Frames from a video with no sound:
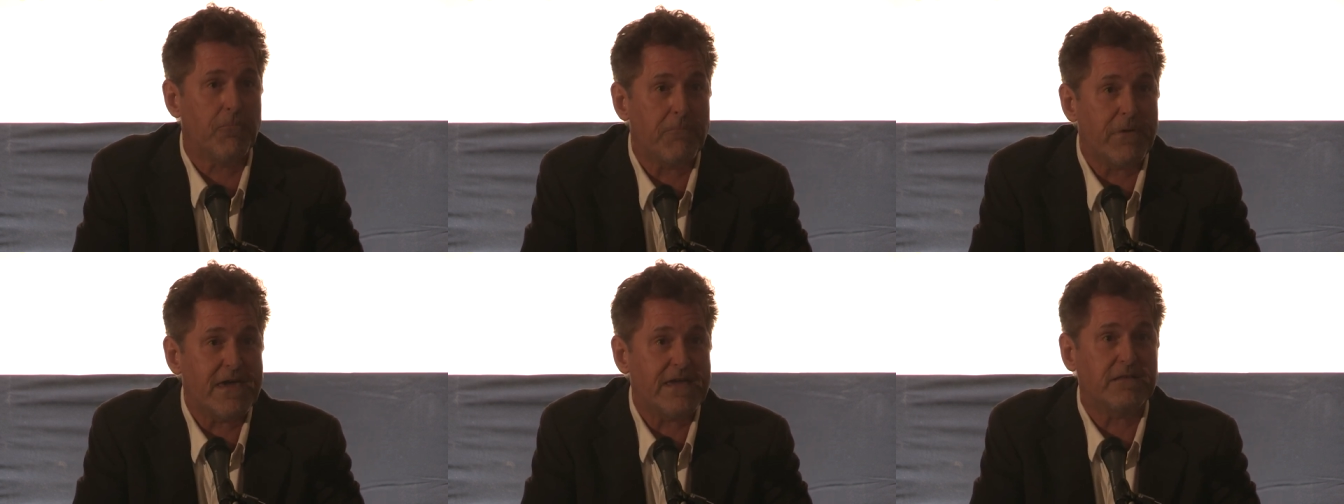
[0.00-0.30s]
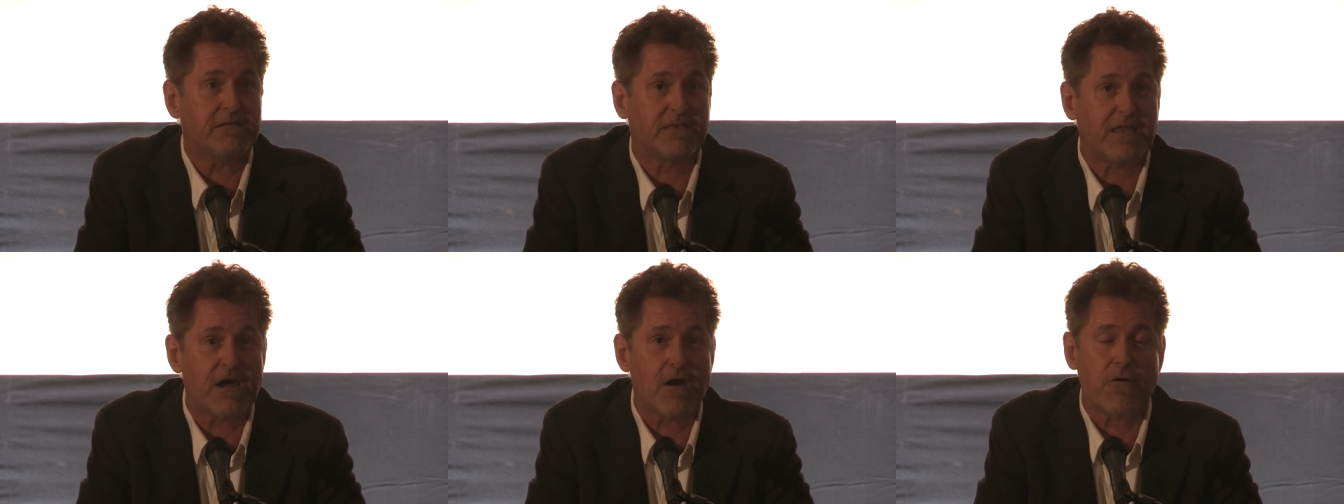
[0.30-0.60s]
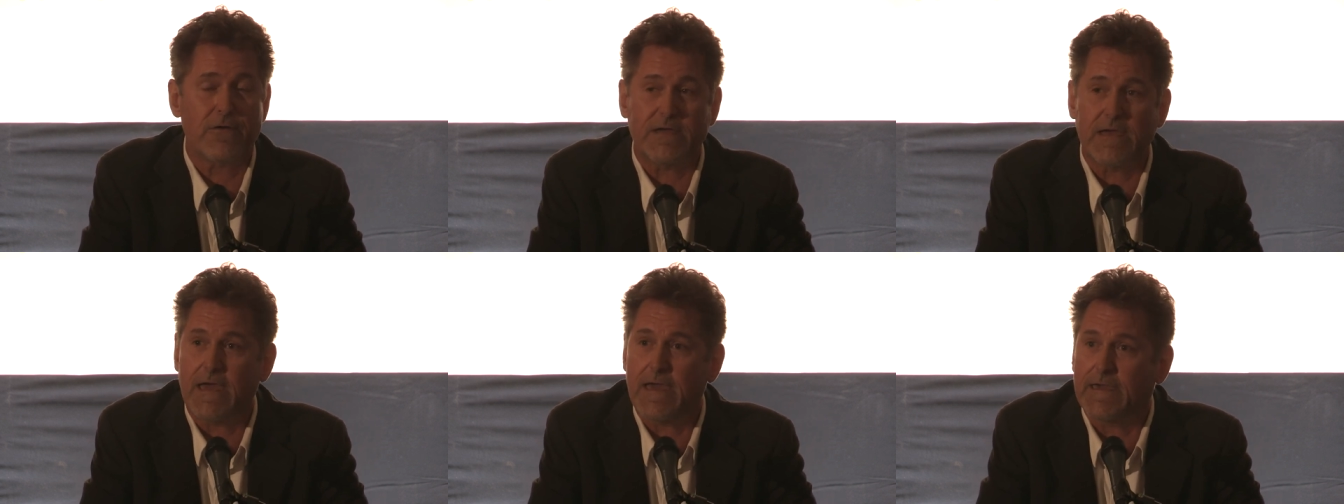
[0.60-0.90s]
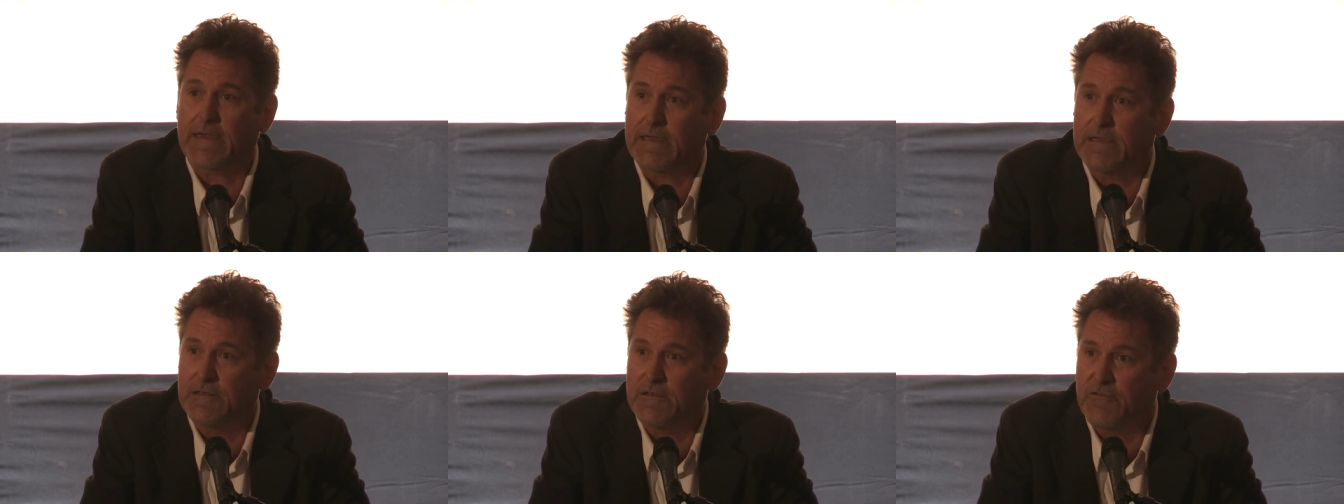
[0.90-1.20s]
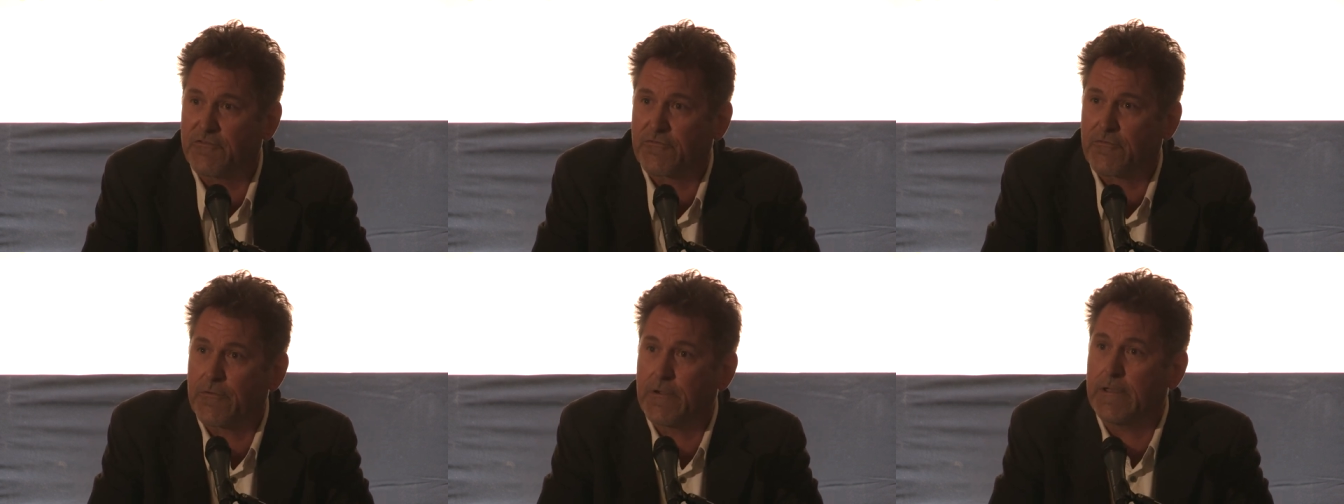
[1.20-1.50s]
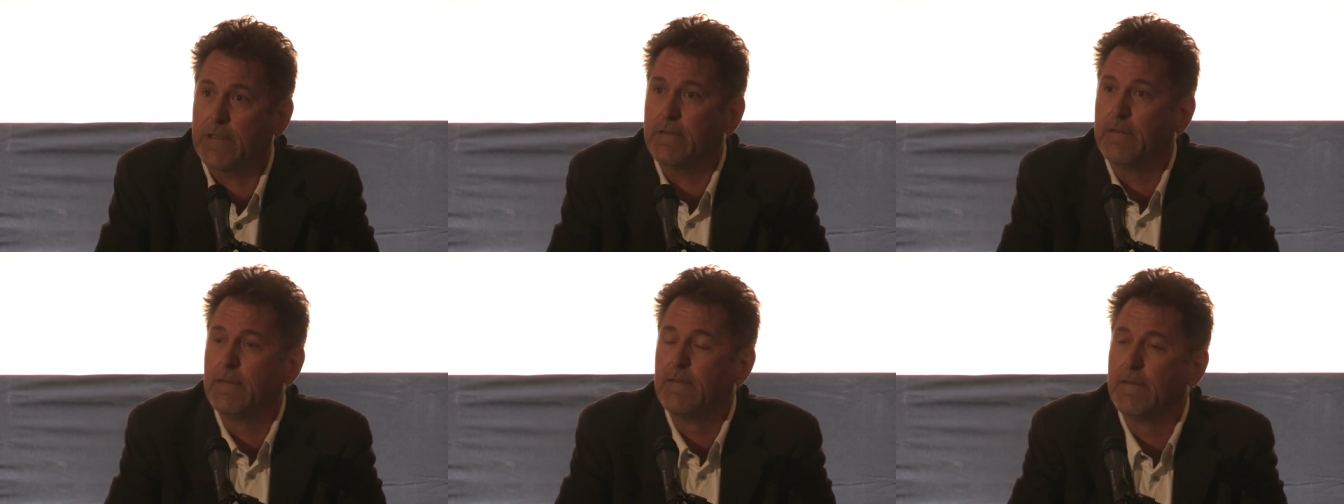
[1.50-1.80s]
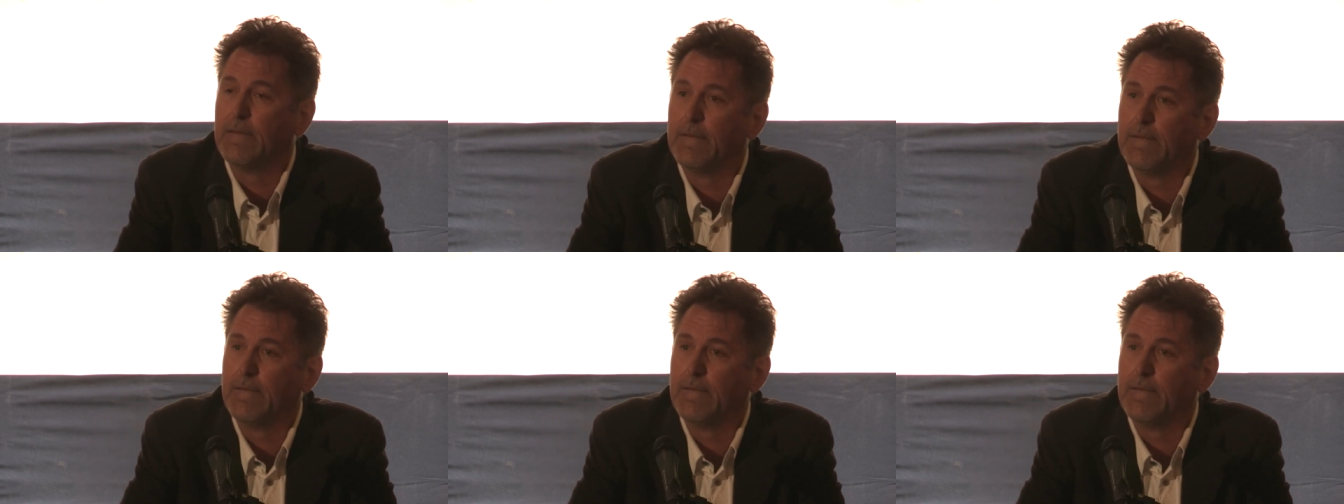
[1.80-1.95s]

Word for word: the meat, dairy, egg industry.